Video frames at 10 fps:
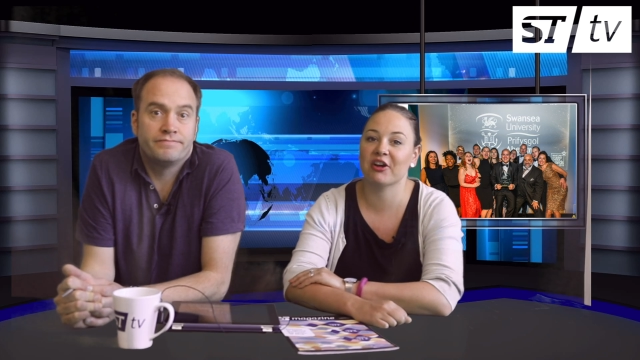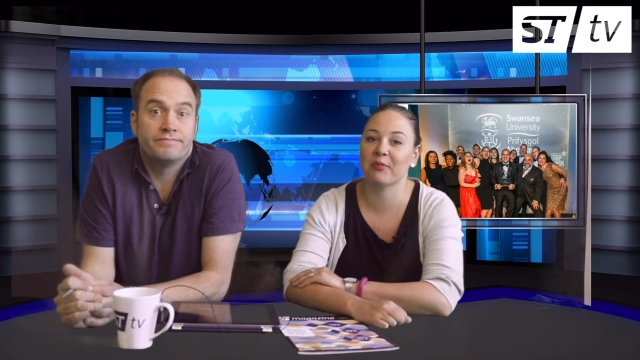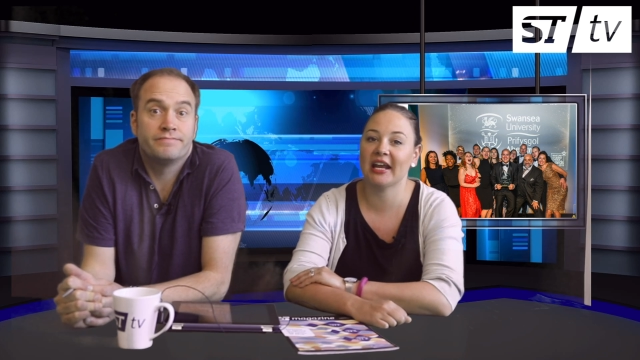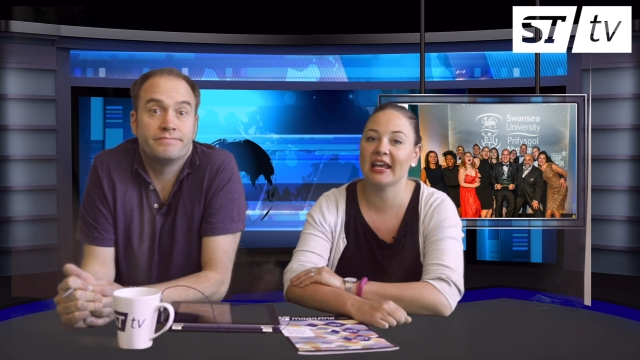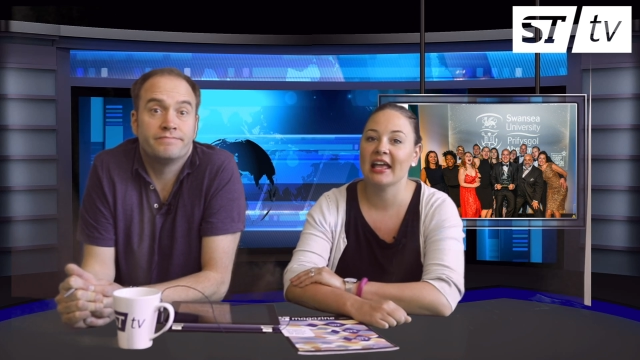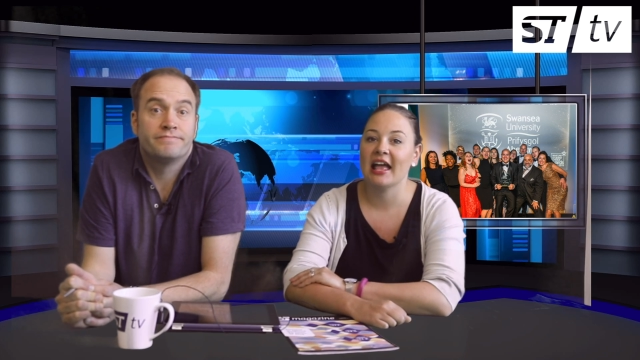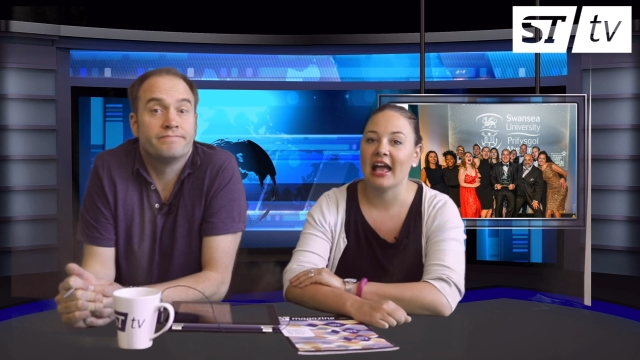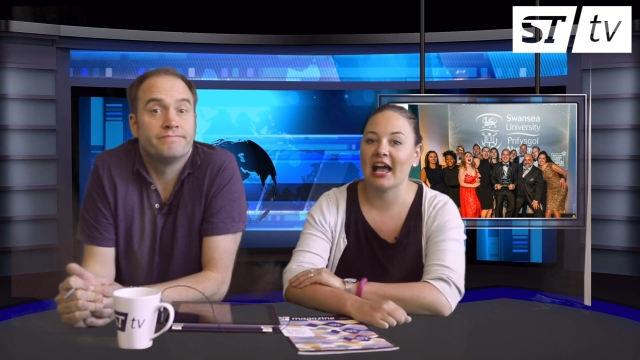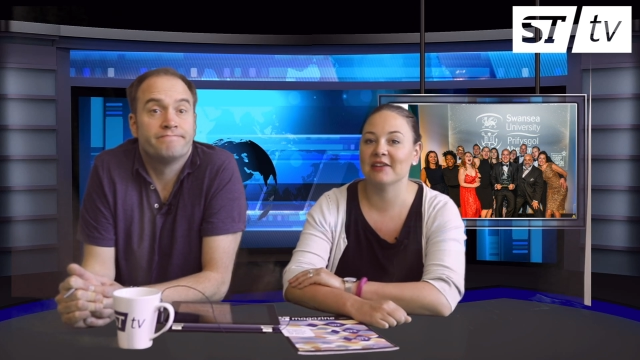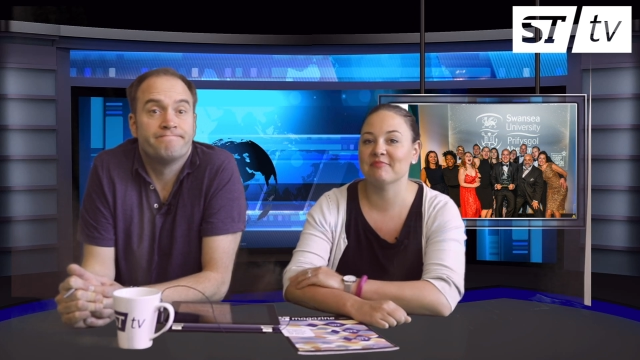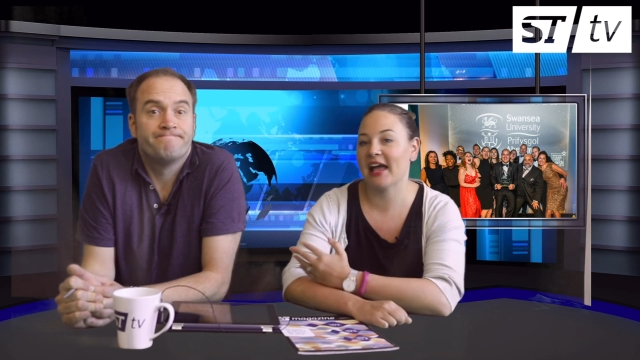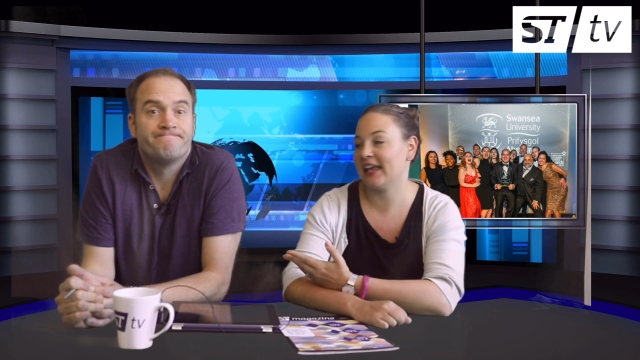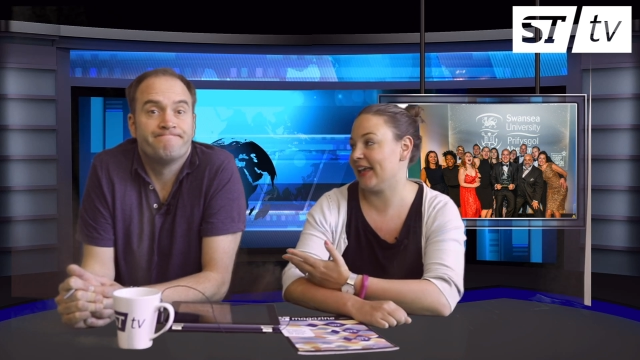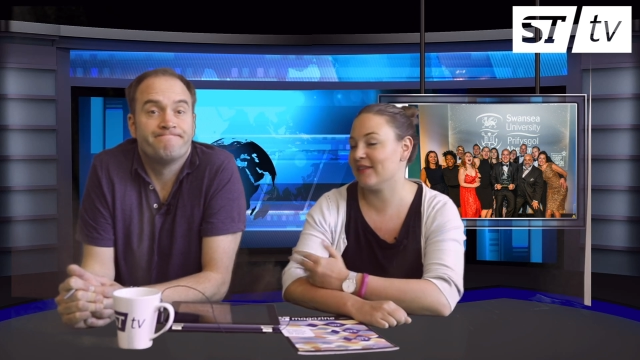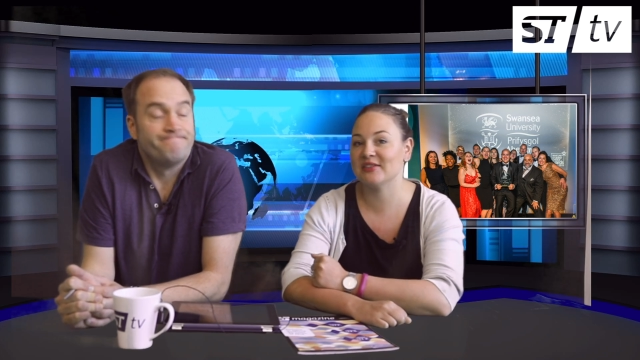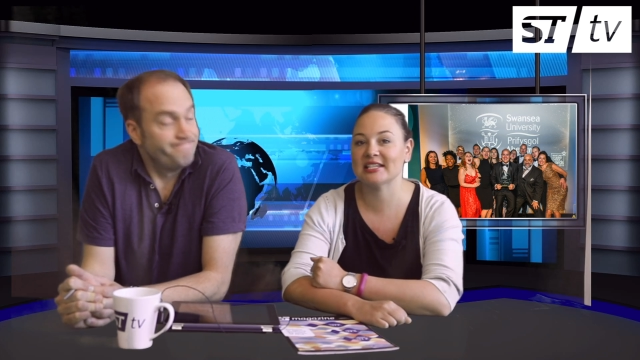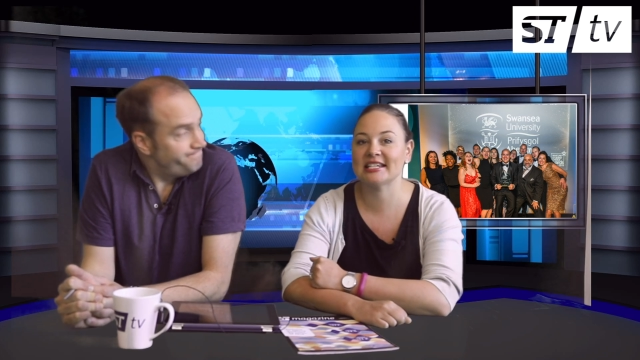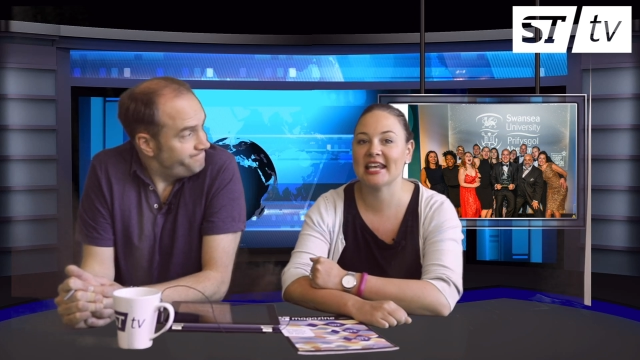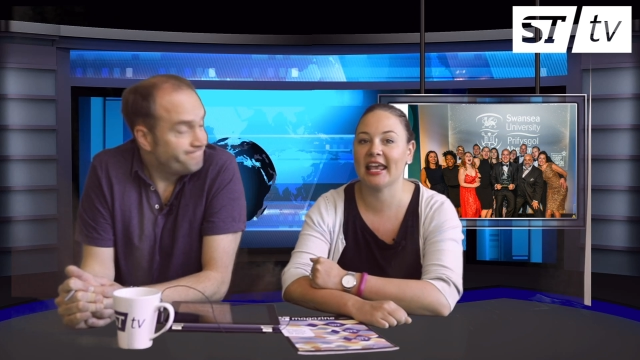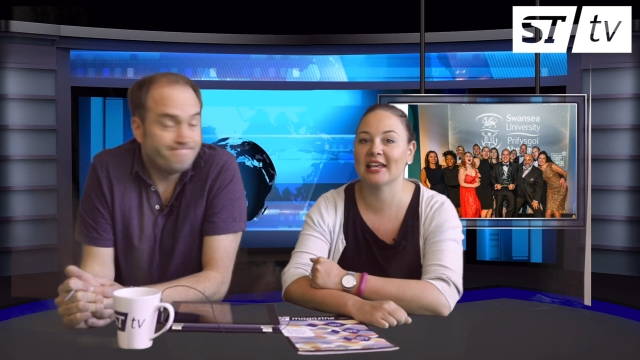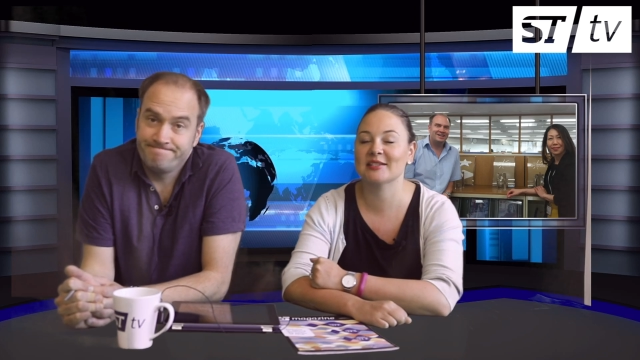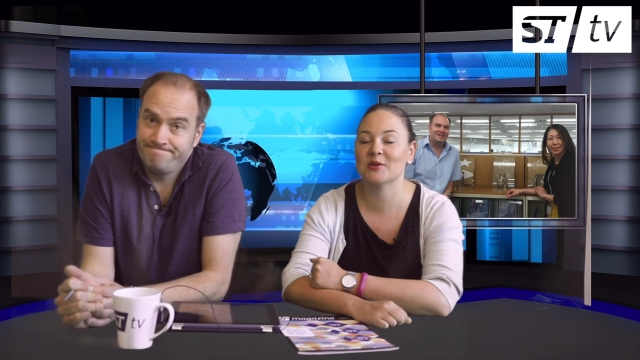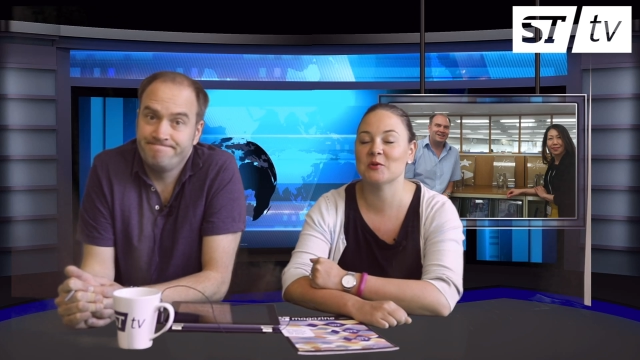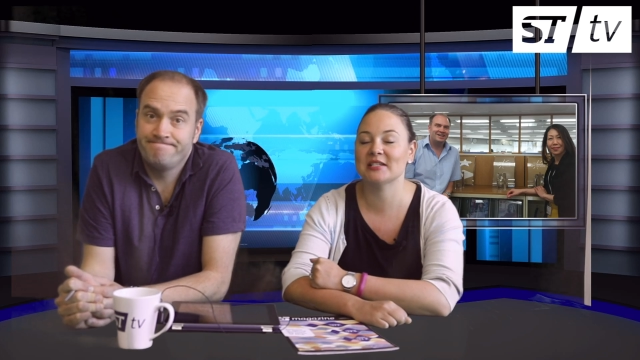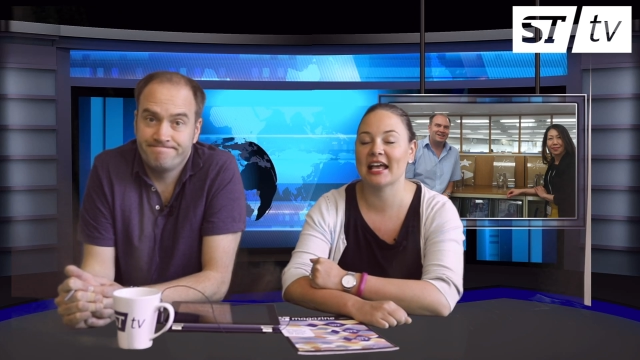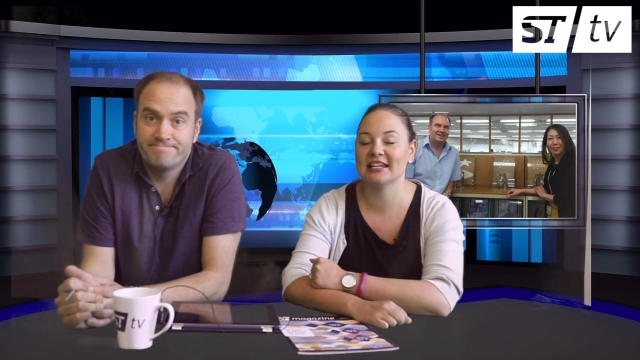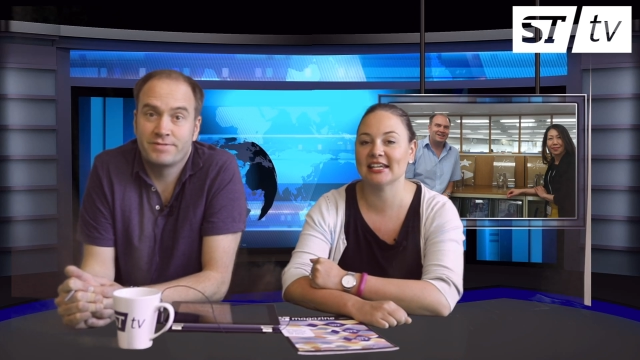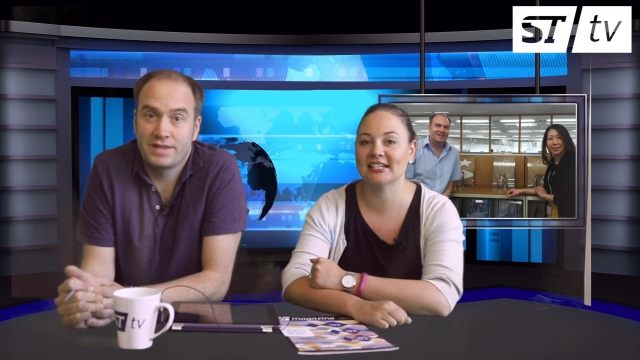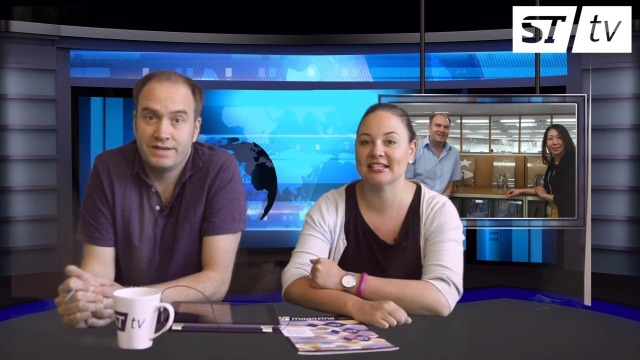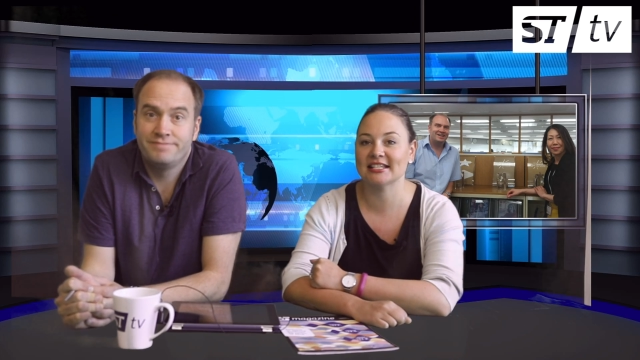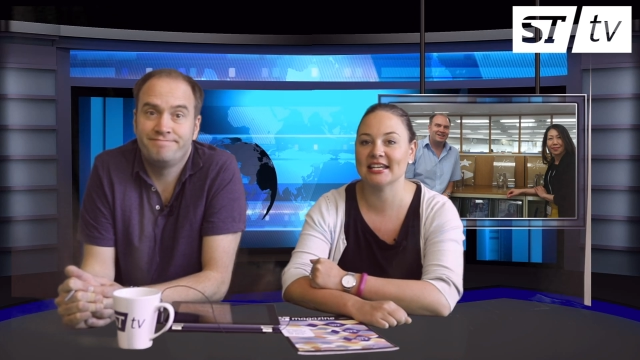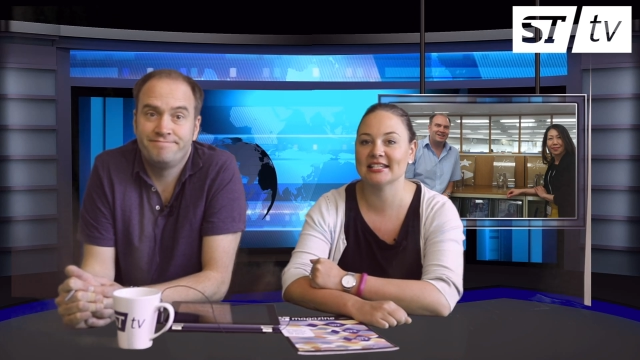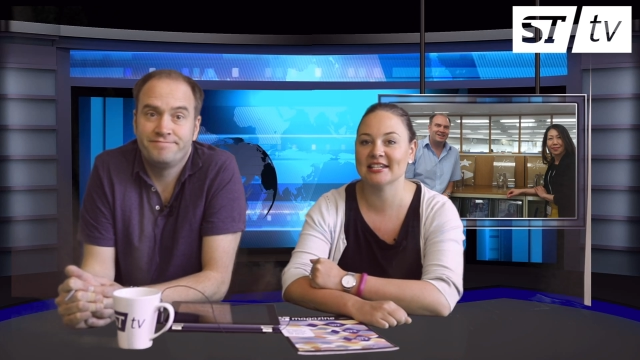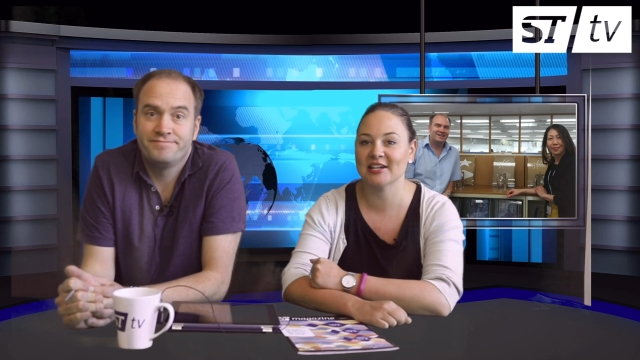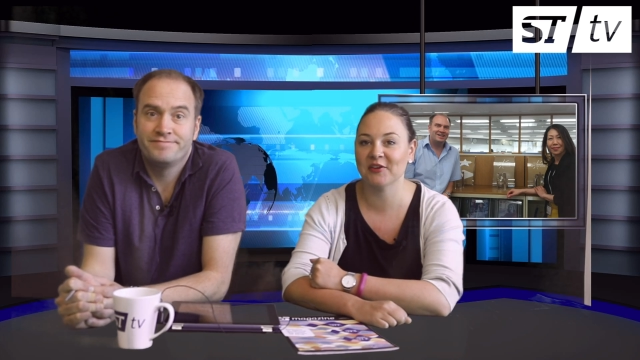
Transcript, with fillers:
Speaker 1: ceremony, and Matt here visiting schools and agencies in